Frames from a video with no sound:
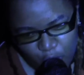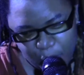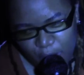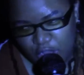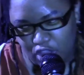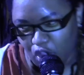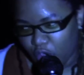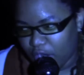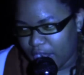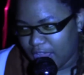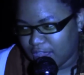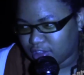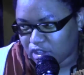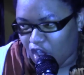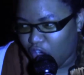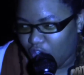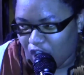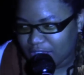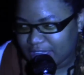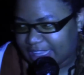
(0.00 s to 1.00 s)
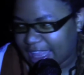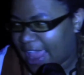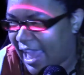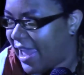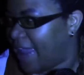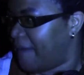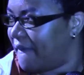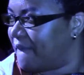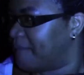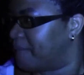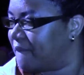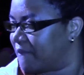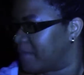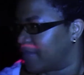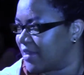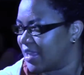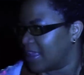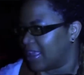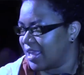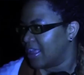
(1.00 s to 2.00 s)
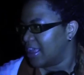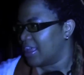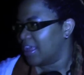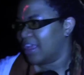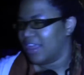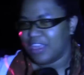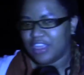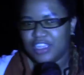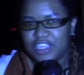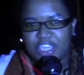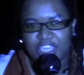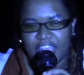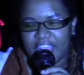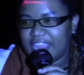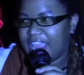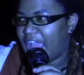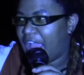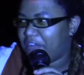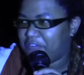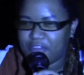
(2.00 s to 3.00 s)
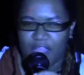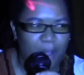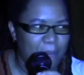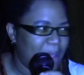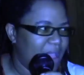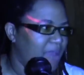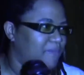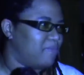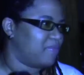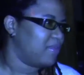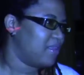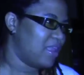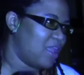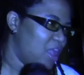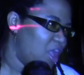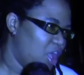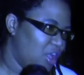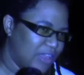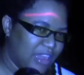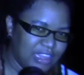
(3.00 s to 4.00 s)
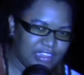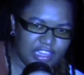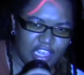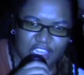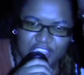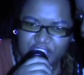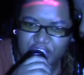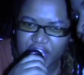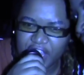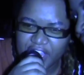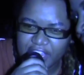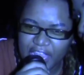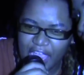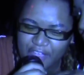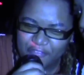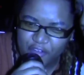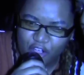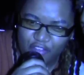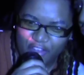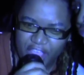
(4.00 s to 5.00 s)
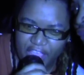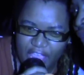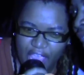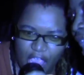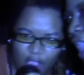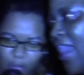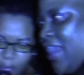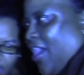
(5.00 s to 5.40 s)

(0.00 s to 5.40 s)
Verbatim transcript: We do this all day. Cap coming. This is Cap over here.